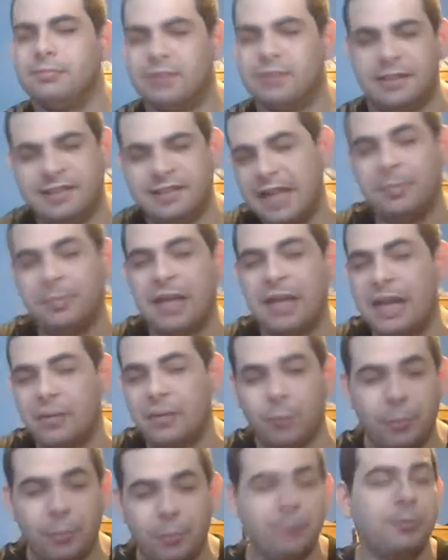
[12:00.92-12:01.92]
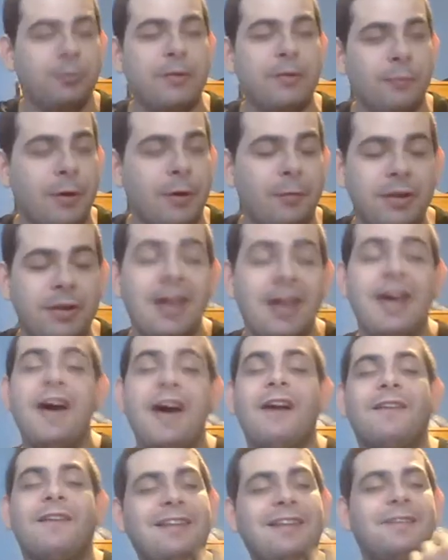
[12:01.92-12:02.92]
just stop that." What would what what would
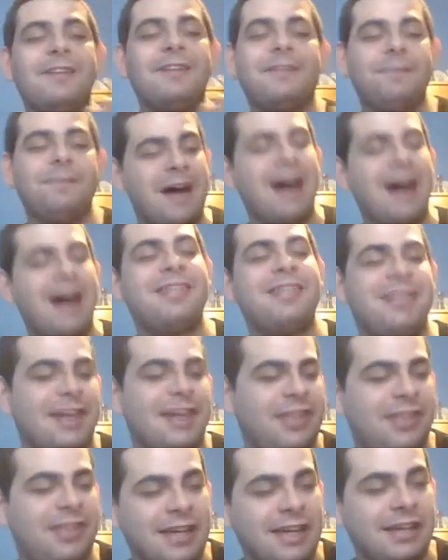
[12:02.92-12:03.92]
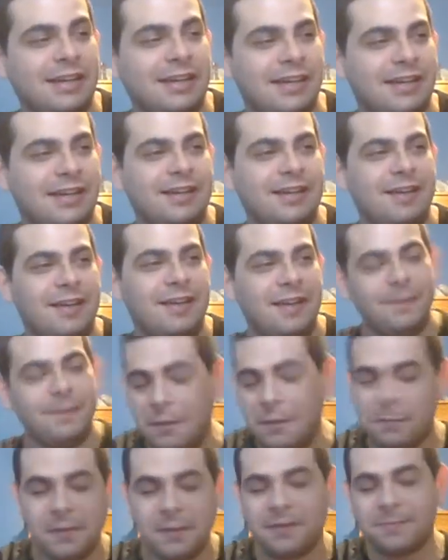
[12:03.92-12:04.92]
what's with Martha think?
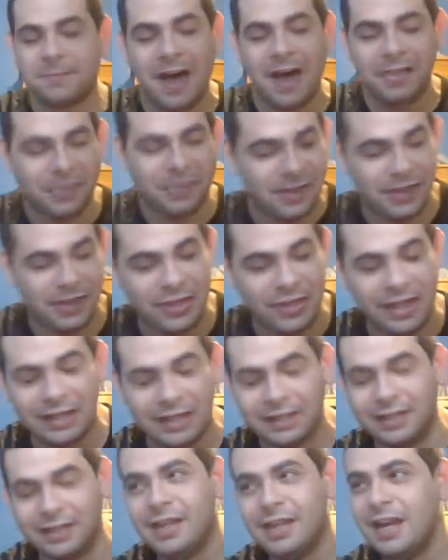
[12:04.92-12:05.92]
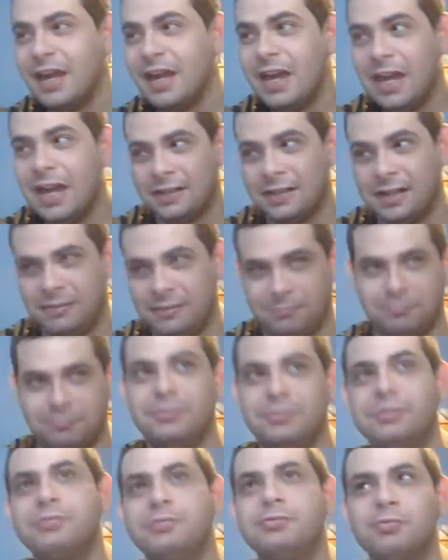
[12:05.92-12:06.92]
What's with Martha think? It's like,
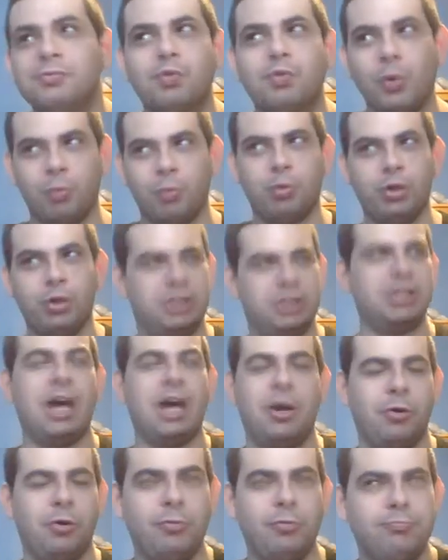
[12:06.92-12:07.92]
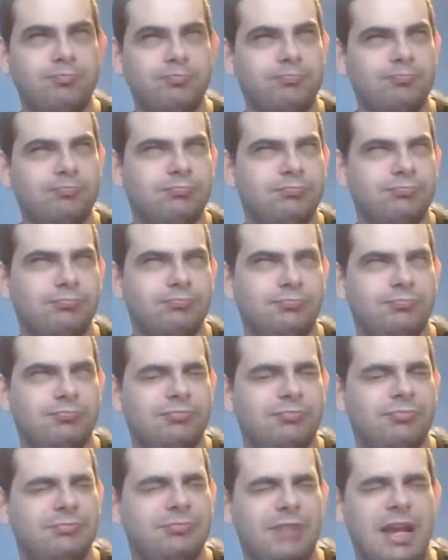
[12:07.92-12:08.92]
well, would she? I don't know.
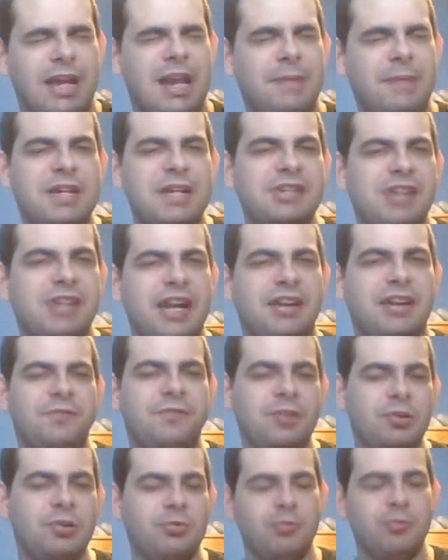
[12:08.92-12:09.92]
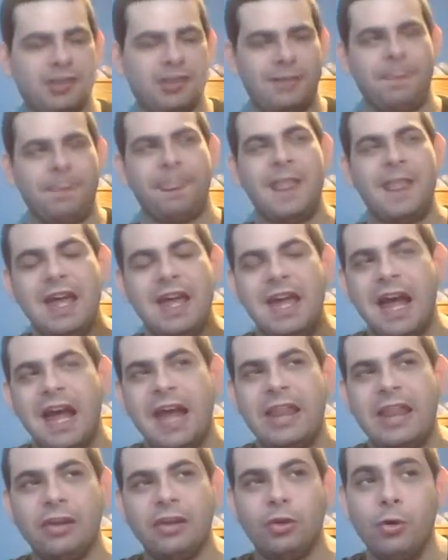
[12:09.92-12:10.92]
And Peach like confused,
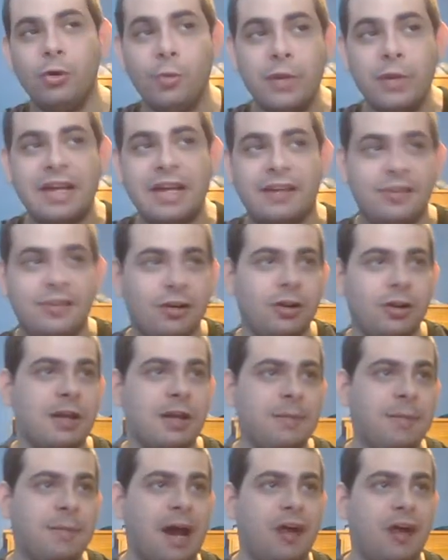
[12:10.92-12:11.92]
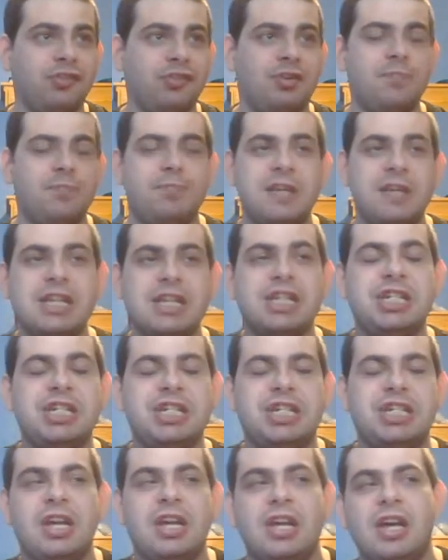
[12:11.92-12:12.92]
and then Ludwig gets hurt, and Bowser and
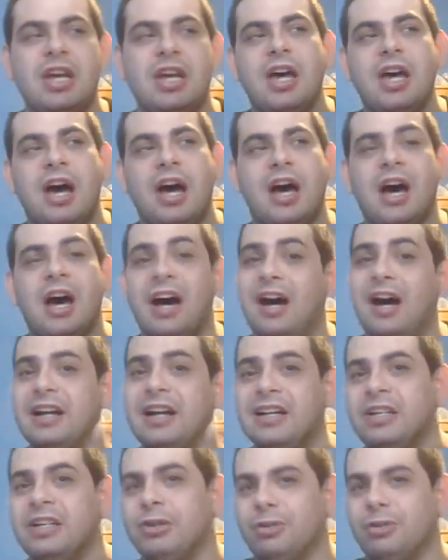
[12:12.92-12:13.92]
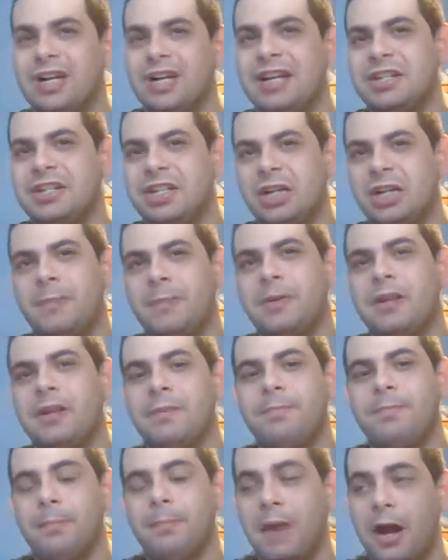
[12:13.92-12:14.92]
Peach uh, you know, try to check up on
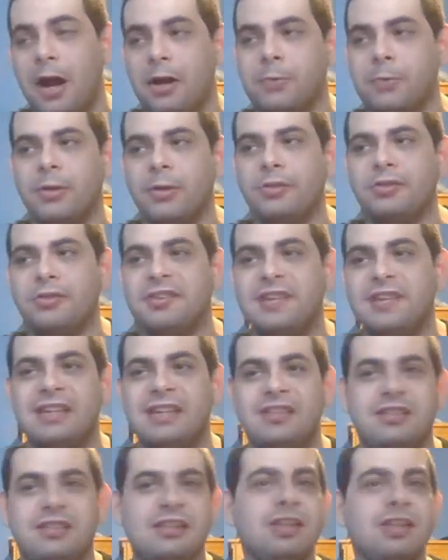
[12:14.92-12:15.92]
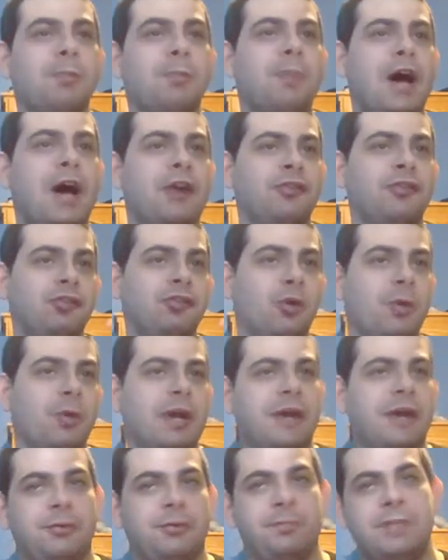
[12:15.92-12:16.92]
him. But Mario Brothers think, you know, Bowser's
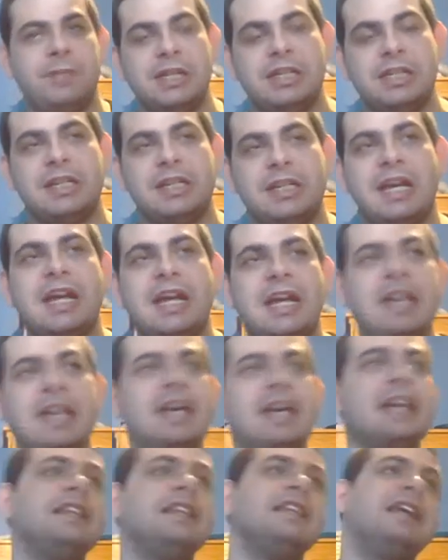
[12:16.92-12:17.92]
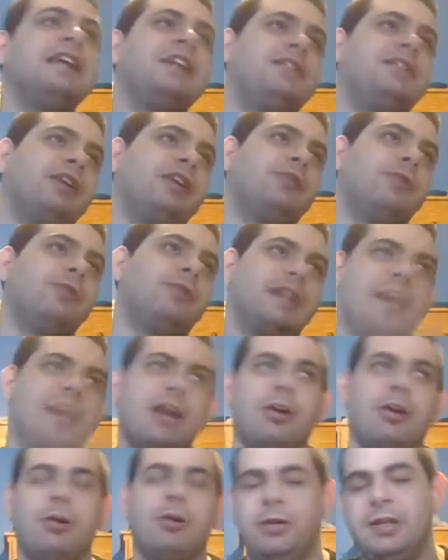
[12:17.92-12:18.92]
going after Peach again, and then they, you know, they
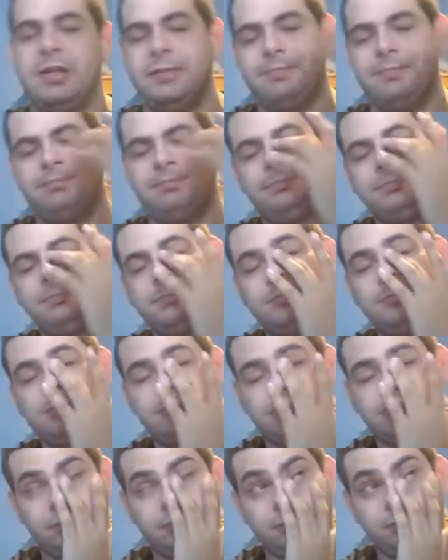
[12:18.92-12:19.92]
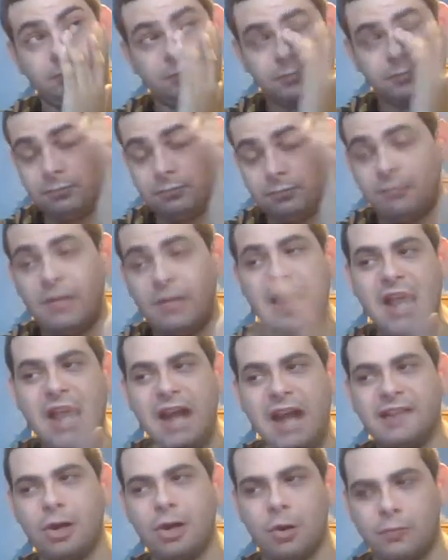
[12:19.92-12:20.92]
kind of hurt him. And
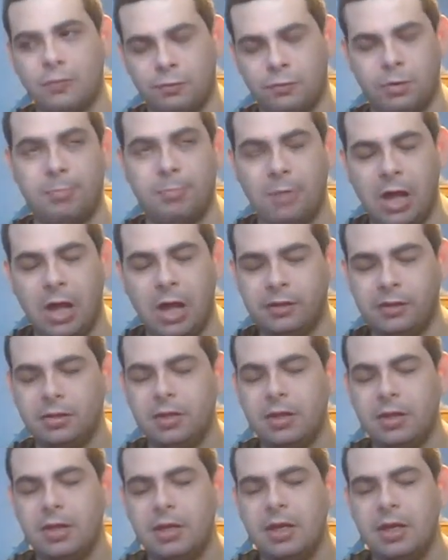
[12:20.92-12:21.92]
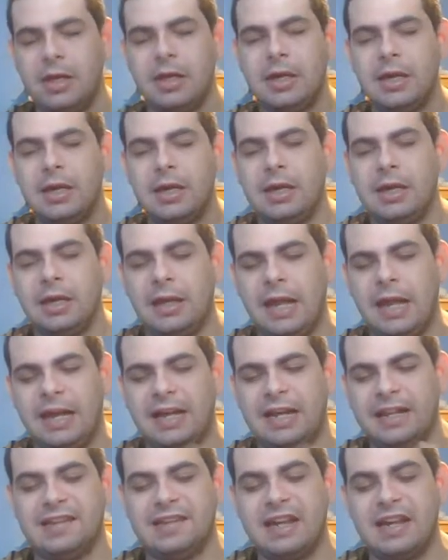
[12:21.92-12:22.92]
that's the overall plot. Like
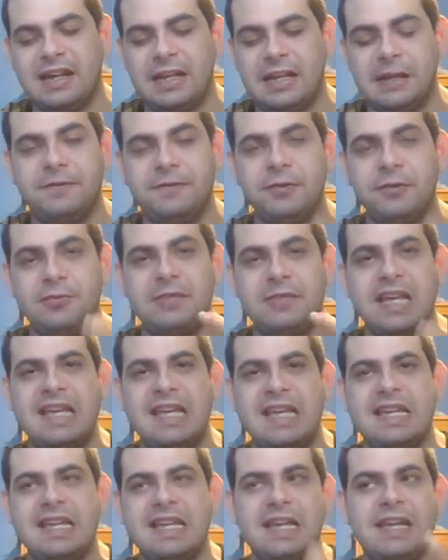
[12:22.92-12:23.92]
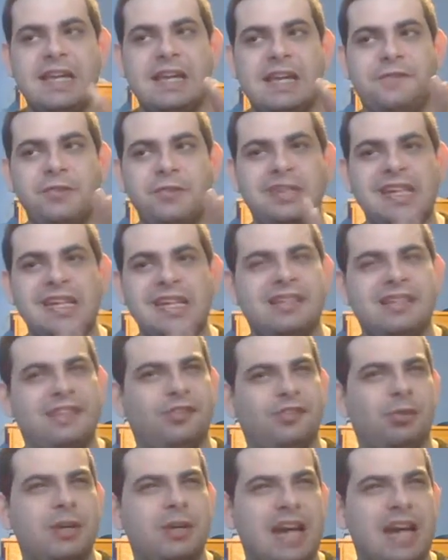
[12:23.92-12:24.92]
I said, if you take it, if you take the
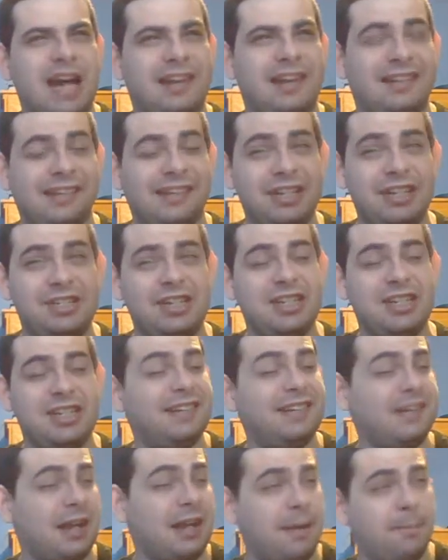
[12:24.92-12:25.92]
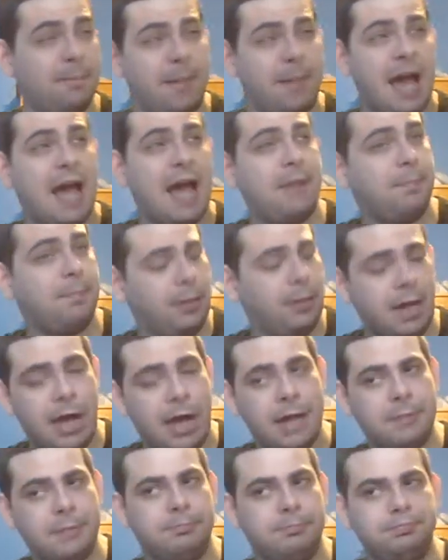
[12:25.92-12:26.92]
story in isolation, it's not a bad
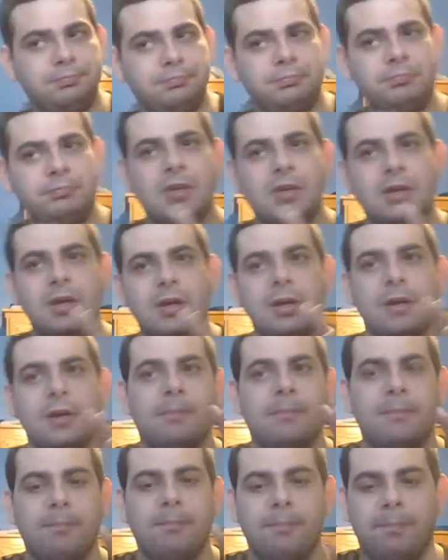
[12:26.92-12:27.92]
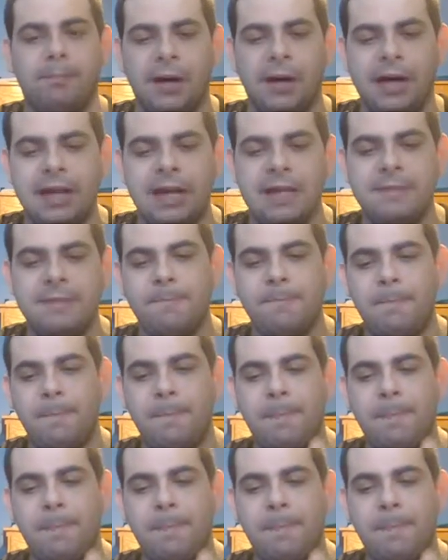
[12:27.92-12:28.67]
plot. But